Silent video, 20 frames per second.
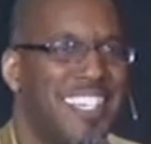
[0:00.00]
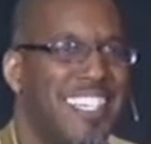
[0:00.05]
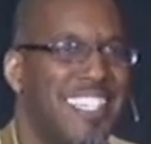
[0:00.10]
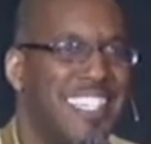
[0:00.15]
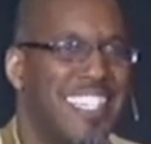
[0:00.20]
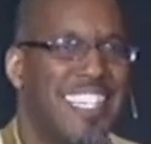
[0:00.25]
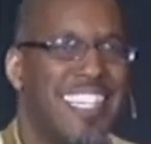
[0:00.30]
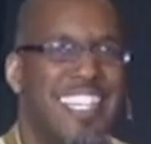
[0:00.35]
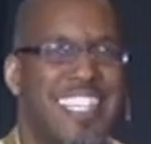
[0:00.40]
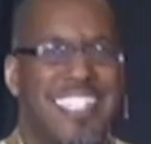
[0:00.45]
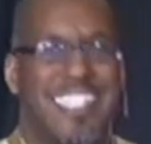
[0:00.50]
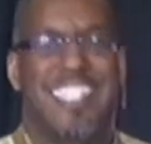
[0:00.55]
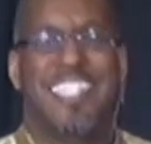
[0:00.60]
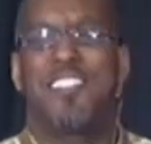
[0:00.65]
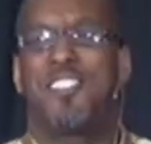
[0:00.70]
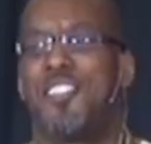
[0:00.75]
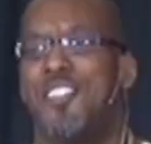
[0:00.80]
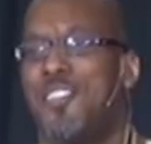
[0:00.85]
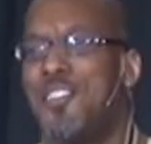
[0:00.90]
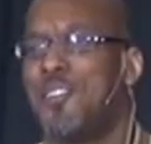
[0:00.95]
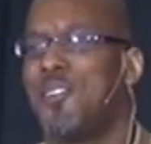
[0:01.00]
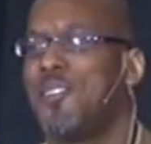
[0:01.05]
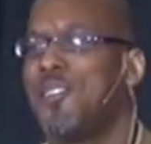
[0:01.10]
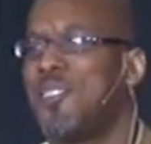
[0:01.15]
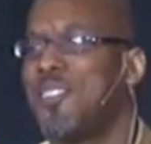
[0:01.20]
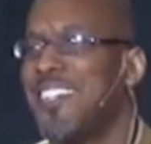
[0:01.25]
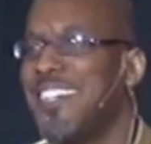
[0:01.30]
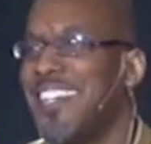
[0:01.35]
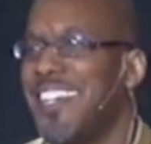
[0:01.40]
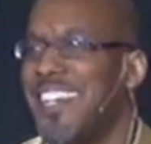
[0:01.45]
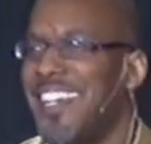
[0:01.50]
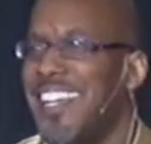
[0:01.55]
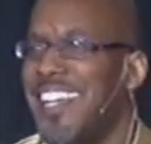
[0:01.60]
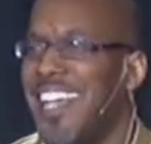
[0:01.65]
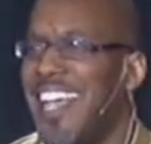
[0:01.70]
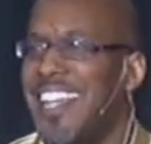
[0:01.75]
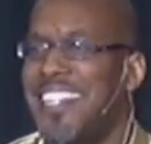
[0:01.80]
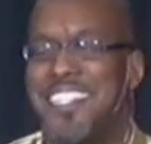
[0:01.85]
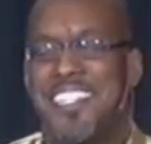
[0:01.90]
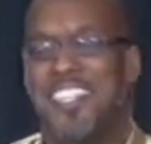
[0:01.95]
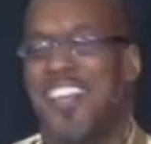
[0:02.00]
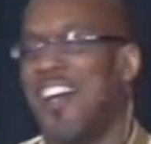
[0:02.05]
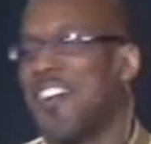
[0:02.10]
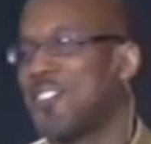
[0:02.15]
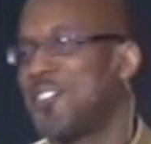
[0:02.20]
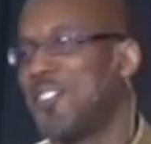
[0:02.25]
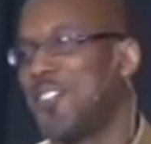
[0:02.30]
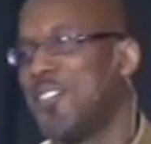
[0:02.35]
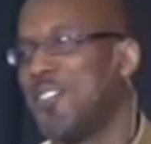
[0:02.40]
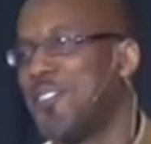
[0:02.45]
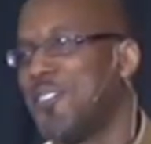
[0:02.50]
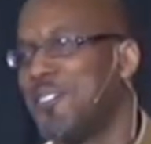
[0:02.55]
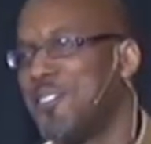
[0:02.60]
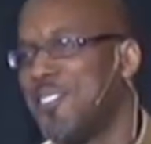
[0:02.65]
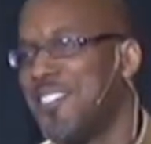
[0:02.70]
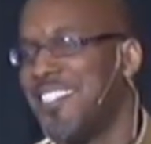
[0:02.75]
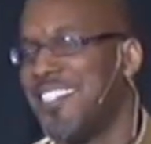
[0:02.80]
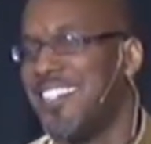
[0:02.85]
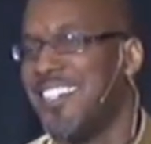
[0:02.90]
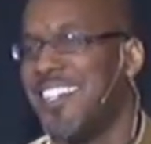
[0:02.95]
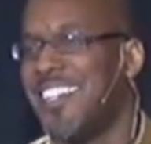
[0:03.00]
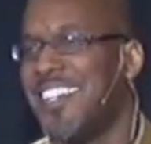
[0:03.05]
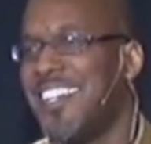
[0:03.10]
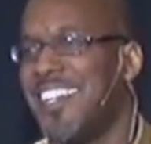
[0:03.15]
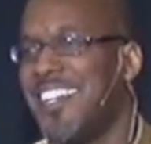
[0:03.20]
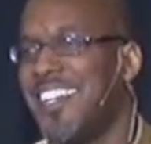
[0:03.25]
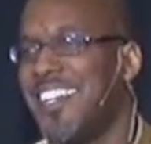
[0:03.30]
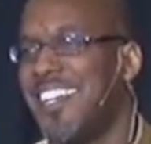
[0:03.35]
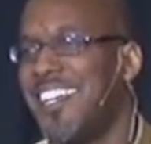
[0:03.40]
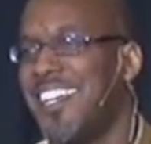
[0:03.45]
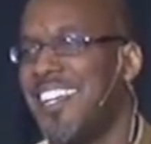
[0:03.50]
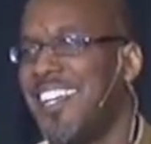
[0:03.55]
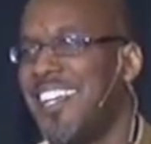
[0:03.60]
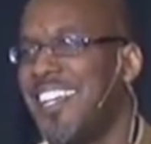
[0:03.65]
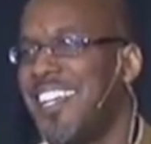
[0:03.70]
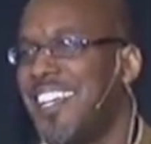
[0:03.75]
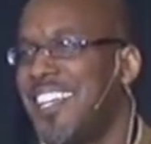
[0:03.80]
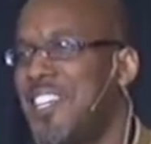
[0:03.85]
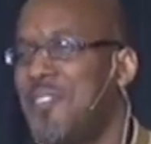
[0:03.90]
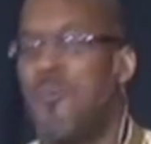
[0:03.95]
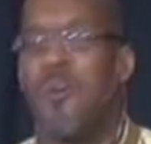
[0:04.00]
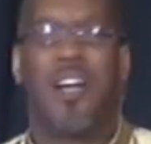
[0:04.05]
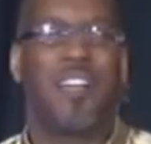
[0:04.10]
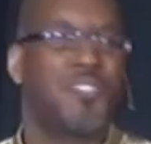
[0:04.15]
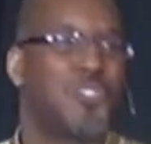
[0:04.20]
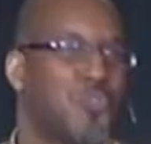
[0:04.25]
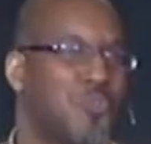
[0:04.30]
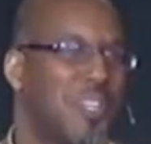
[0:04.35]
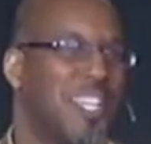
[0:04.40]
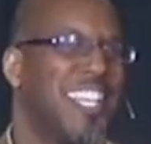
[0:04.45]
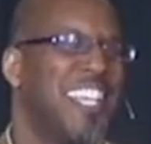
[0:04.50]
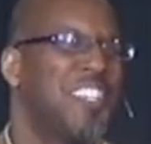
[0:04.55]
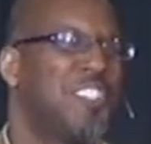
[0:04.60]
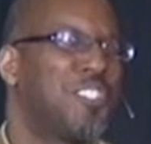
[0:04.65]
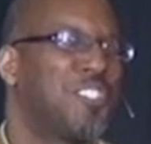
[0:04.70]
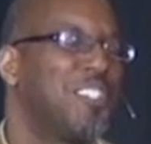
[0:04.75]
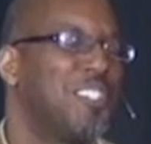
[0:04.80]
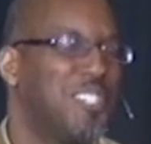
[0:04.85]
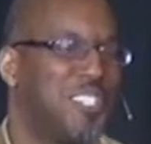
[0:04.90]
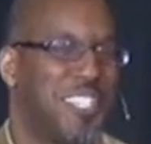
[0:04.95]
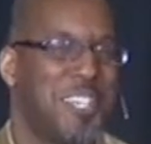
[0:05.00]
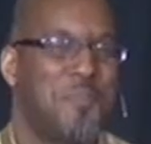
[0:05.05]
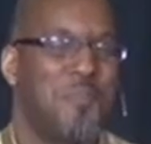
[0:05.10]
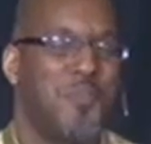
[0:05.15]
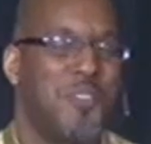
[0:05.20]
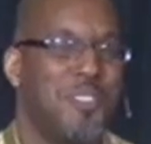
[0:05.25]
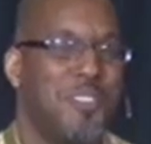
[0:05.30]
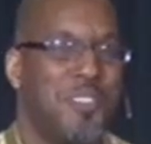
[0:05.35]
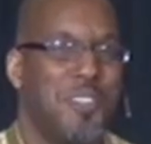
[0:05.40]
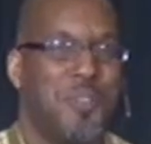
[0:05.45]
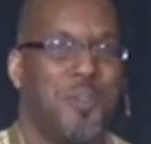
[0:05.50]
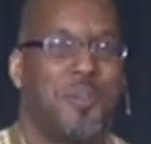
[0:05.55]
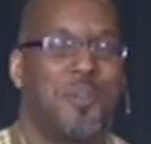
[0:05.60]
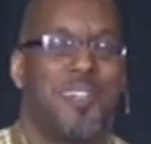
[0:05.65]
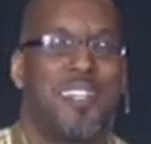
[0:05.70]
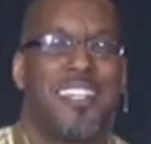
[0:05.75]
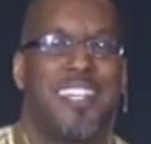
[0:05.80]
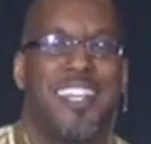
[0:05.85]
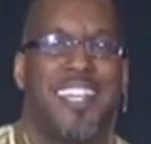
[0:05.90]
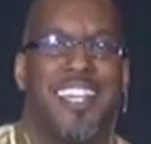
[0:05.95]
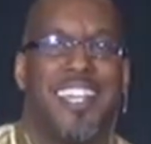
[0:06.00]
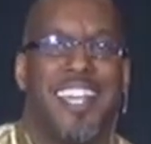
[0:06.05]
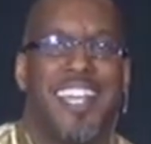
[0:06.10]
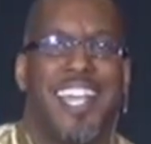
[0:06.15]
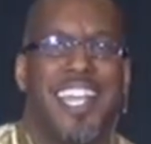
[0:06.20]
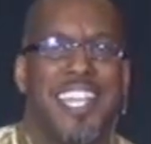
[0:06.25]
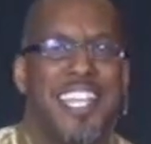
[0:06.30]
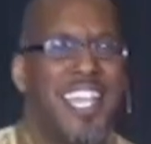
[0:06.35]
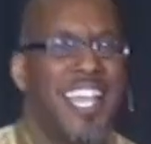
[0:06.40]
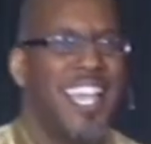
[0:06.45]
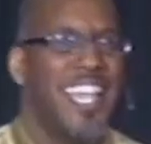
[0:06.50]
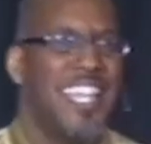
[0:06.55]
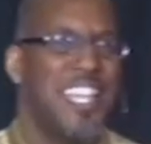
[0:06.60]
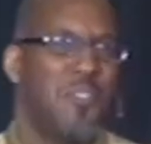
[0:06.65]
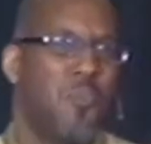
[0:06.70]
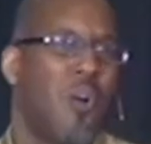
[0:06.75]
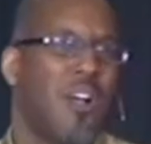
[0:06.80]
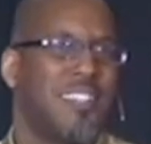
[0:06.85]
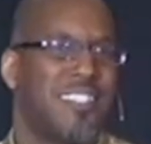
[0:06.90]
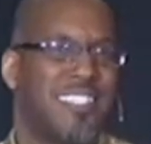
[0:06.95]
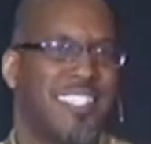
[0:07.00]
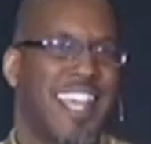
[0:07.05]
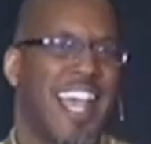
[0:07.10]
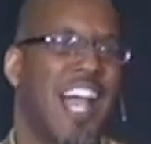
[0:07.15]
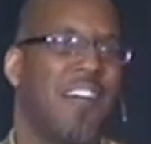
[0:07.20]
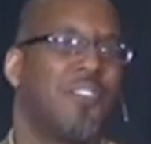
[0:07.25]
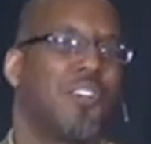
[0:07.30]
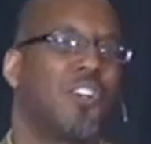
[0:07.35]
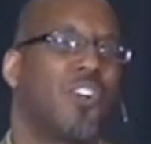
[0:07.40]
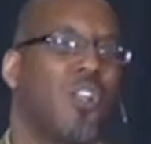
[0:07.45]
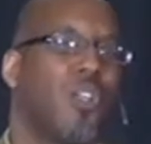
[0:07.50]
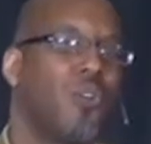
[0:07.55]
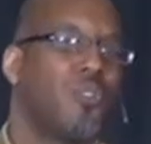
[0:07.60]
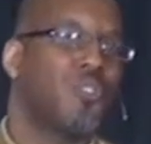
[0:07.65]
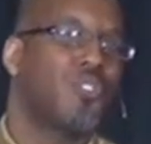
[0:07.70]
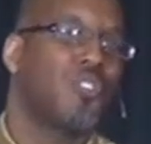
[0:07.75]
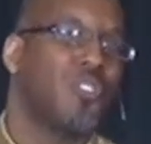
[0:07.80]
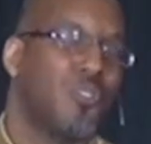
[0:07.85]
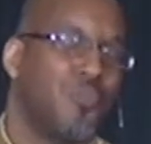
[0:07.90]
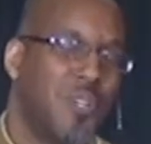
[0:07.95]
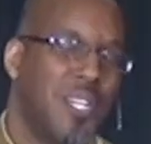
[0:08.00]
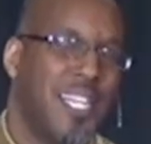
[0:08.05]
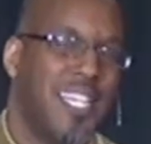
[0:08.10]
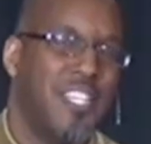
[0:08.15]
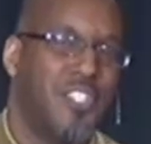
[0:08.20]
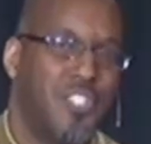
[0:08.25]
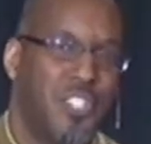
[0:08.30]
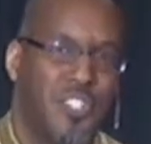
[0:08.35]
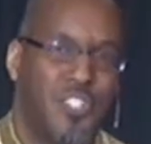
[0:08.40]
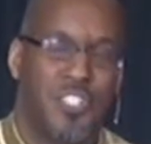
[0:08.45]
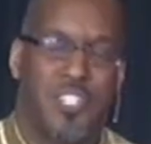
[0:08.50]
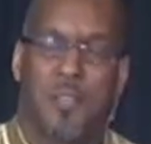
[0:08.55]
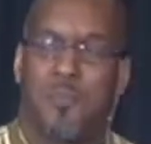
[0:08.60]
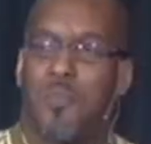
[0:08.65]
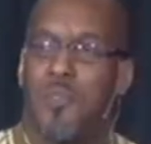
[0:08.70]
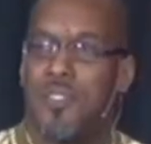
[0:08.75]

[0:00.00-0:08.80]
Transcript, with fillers: to listen to you, and to talk to you. He wants relationship with you. He wants to have a closer relationship.